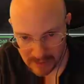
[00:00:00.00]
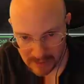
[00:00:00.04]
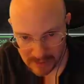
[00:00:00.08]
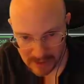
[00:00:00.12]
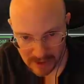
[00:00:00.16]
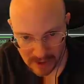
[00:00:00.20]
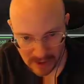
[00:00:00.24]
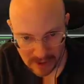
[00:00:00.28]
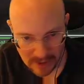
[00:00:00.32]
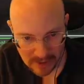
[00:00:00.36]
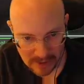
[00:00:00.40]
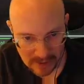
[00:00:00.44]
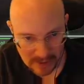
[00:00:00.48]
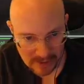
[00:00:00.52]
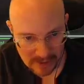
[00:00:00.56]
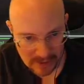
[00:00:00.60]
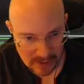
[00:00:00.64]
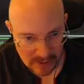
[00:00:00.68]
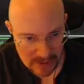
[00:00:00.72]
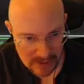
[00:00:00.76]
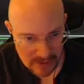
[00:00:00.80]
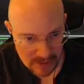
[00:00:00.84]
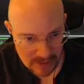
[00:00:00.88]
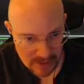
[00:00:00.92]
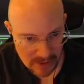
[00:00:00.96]
Okay,
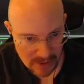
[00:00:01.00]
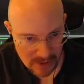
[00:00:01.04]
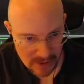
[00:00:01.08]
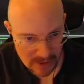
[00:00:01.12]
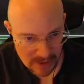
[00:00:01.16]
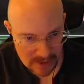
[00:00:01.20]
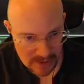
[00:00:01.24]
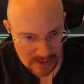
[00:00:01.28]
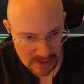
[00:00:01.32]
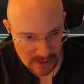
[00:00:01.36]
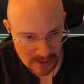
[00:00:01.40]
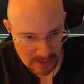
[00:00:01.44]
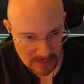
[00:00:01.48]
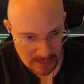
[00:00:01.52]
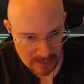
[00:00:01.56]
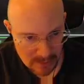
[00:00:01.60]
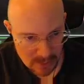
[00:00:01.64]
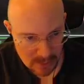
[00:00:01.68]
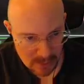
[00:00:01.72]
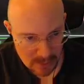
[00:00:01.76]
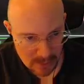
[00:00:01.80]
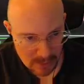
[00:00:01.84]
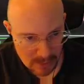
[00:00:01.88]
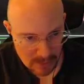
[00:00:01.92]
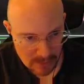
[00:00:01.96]
get you out so I can
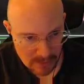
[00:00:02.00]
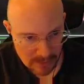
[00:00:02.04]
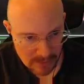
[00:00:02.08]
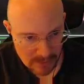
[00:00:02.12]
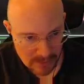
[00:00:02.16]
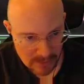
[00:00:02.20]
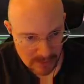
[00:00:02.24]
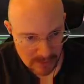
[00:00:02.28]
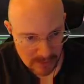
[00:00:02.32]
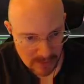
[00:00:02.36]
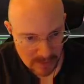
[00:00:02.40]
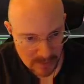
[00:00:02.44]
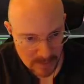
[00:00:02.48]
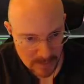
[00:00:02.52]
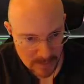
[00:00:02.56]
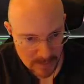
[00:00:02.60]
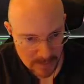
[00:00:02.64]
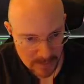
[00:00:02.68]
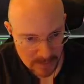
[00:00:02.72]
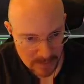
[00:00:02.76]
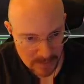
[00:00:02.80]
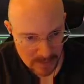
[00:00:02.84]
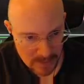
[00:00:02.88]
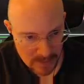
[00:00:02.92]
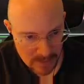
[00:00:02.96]
move.
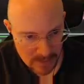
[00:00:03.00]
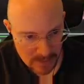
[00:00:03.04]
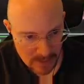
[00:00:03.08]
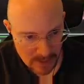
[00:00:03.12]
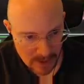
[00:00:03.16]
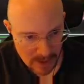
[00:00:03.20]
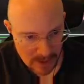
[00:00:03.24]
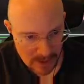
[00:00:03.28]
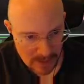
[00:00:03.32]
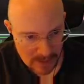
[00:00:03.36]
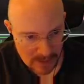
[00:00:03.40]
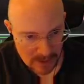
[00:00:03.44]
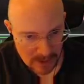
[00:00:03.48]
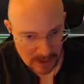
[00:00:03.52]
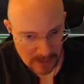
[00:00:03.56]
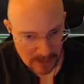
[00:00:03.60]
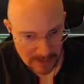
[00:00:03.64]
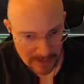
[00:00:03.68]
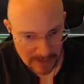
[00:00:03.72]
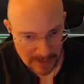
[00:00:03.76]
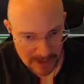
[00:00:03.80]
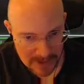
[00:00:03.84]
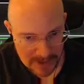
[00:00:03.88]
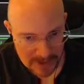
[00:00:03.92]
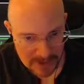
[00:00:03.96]
Wow, all my
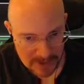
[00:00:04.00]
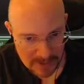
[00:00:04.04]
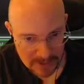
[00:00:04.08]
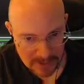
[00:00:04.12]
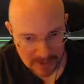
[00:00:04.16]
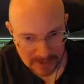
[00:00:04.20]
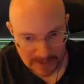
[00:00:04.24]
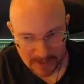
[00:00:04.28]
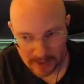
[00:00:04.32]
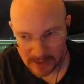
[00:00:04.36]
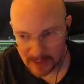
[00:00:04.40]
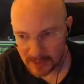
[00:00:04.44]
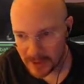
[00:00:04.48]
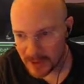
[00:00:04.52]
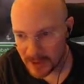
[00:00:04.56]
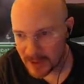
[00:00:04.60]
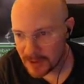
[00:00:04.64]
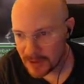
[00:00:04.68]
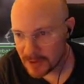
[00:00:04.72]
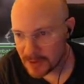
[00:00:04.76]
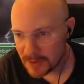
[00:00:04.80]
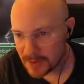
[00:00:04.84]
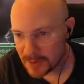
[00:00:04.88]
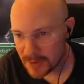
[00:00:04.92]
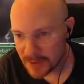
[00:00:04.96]
mantis are really far away.
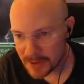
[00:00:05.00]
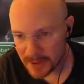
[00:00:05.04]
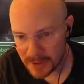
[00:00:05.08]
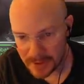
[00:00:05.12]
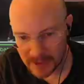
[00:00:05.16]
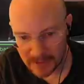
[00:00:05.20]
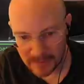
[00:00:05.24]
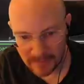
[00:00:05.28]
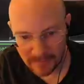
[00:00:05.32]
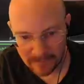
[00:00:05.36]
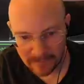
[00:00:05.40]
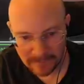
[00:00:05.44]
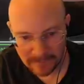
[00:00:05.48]
You in there.